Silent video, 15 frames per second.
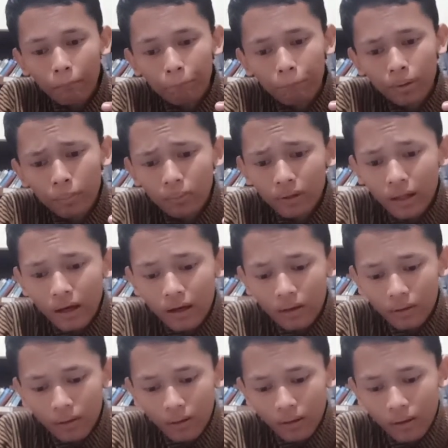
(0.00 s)
people
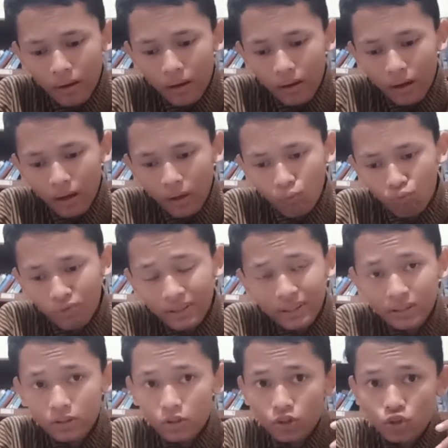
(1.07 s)
are
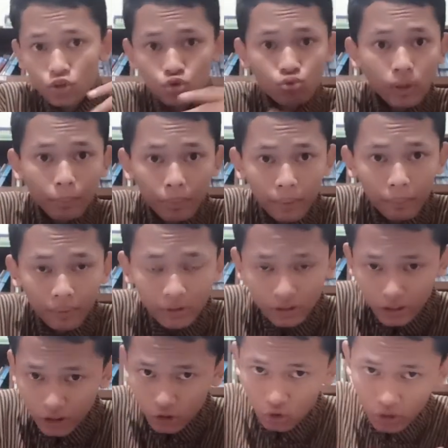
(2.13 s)
willing to trick people
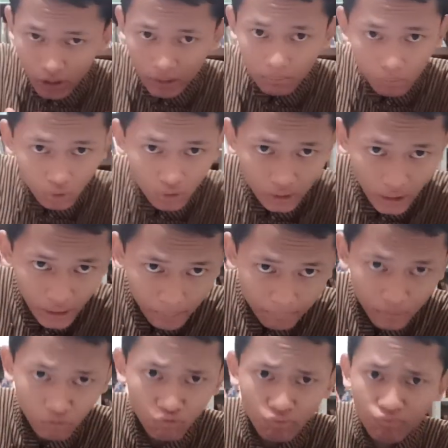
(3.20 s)
just to get more time.
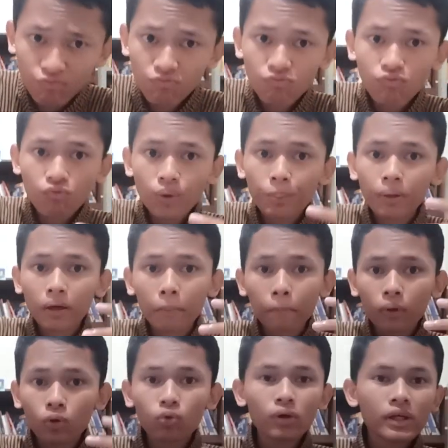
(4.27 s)
We become
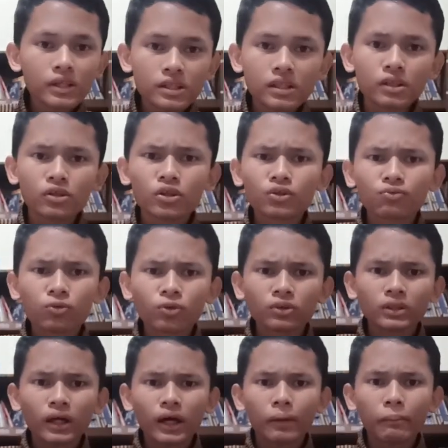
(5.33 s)
crazy just for
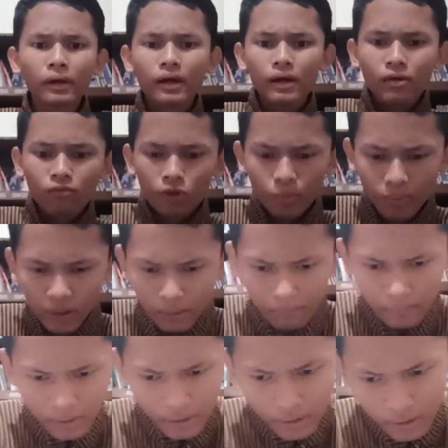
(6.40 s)
time. We
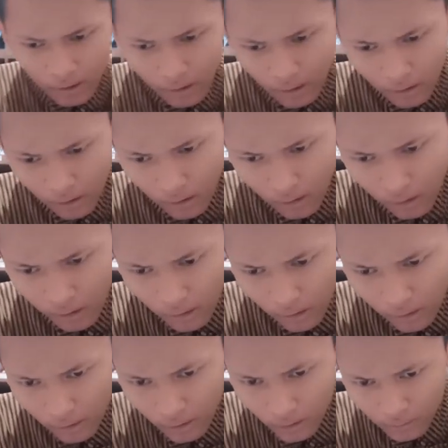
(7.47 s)
become uh,
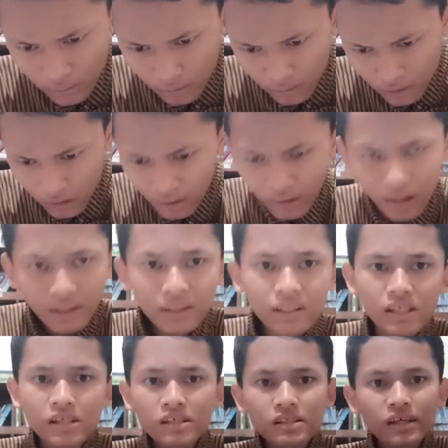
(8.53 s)

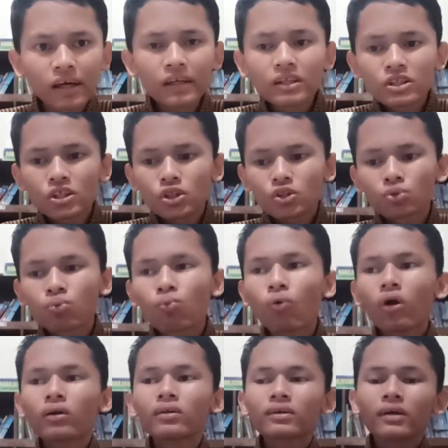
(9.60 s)
gluttonous and just
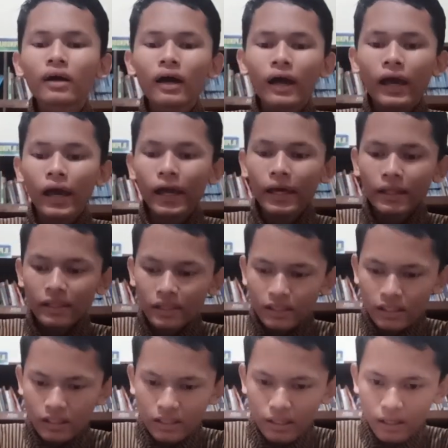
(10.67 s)
want
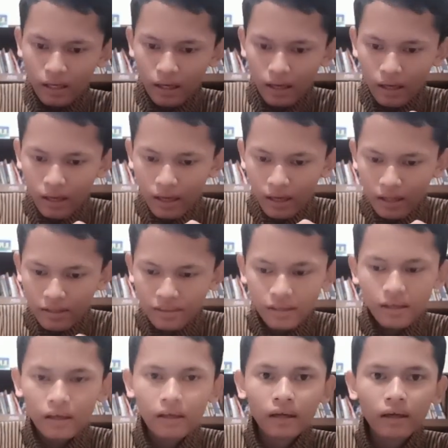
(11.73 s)

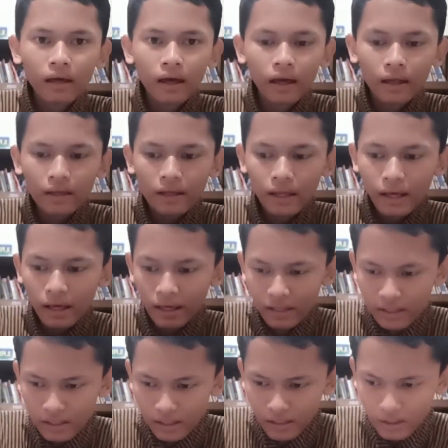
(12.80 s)
anything and
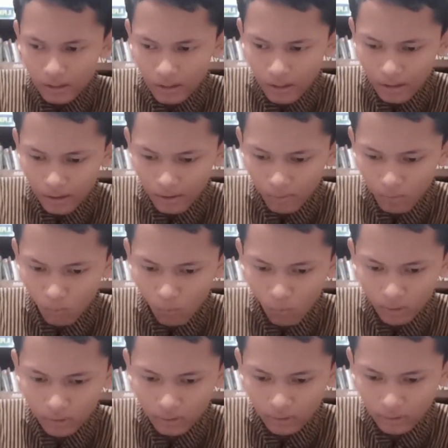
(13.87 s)

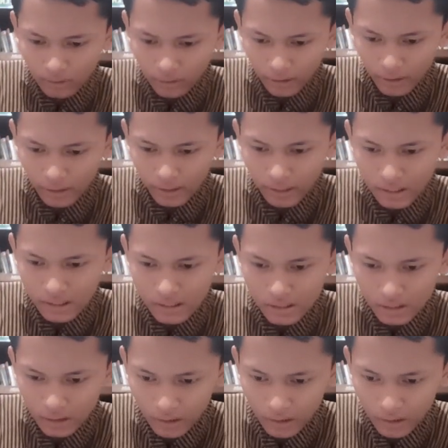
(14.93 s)
anyone is.